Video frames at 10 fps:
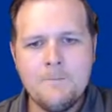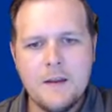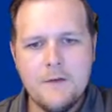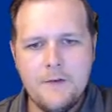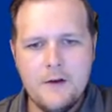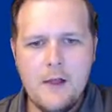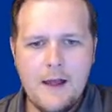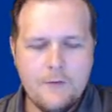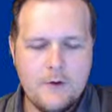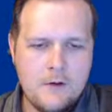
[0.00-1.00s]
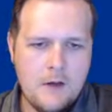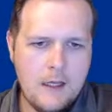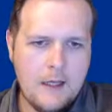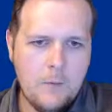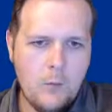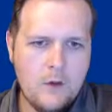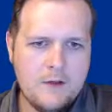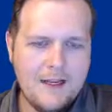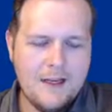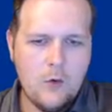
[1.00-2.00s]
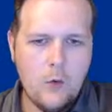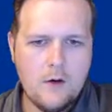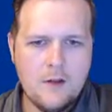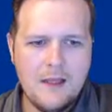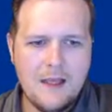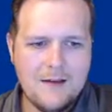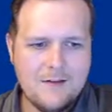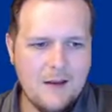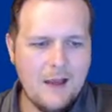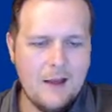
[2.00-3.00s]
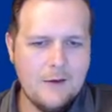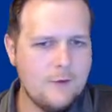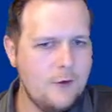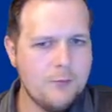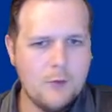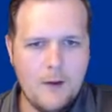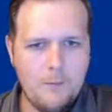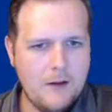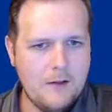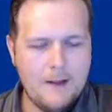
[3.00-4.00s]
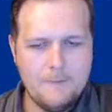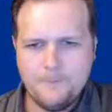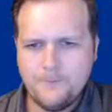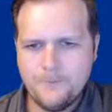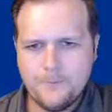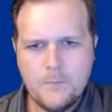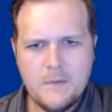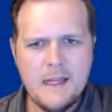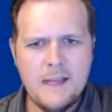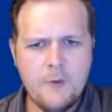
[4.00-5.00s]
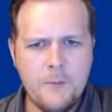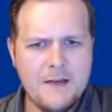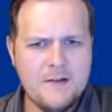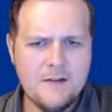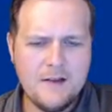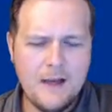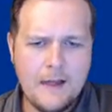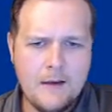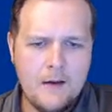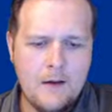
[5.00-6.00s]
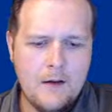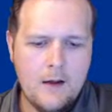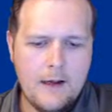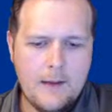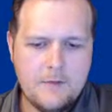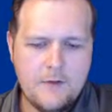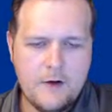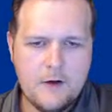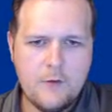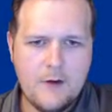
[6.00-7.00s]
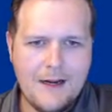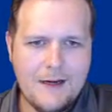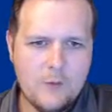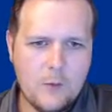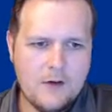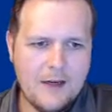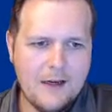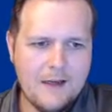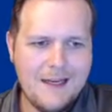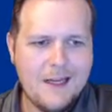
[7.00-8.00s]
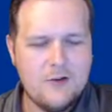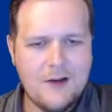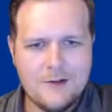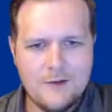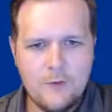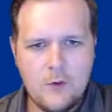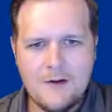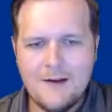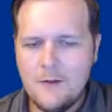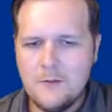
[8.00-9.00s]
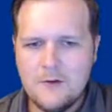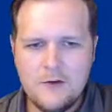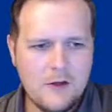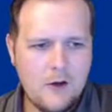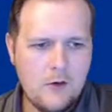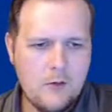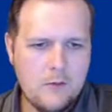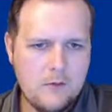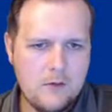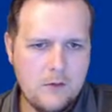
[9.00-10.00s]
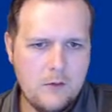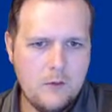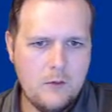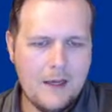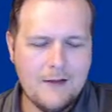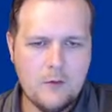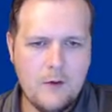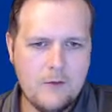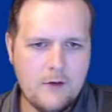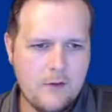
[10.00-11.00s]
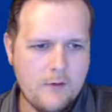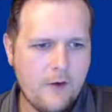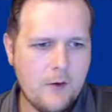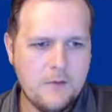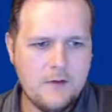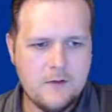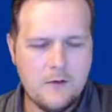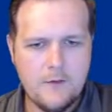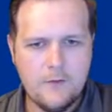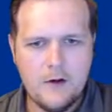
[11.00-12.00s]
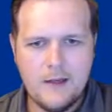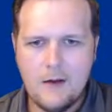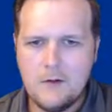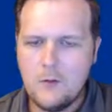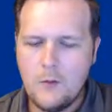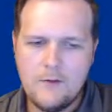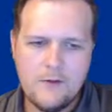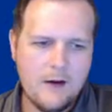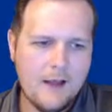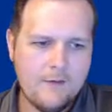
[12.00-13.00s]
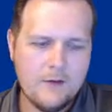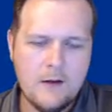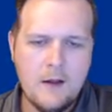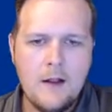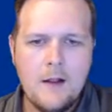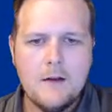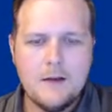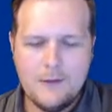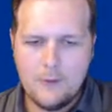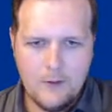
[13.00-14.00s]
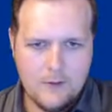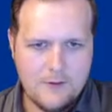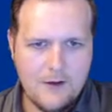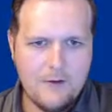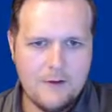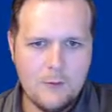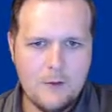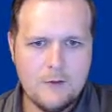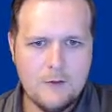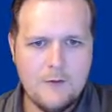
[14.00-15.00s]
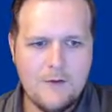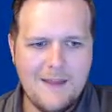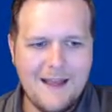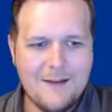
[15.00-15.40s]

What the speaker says: Phenylephrine, when taken orally, is like super wimpy. Like, if a patient's got severe enough rhinitis where we're taking a decongestion for it, tell them just to go to ask whoever, either the pharmacist or in the front counter, or wherever they have it, get the real stuff. Get the real Sudafed that has